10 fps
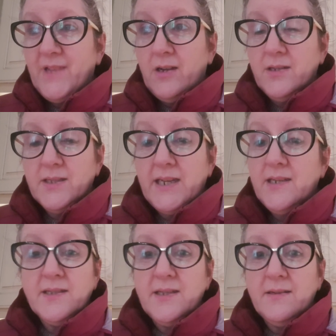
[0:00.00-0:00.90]
because he
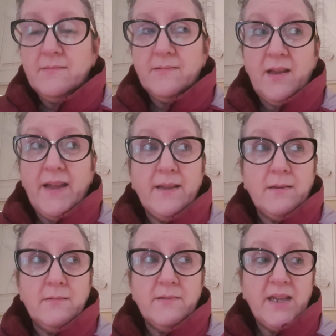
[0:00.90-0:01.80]
doesn't
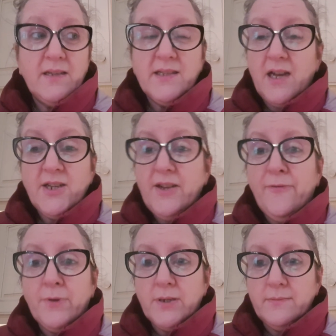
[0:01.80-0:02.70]
like things that are
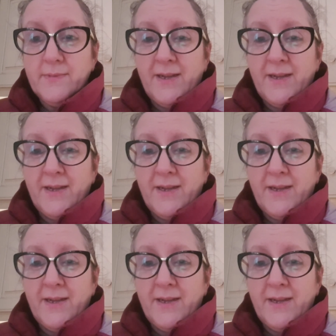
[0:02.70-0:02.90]
different.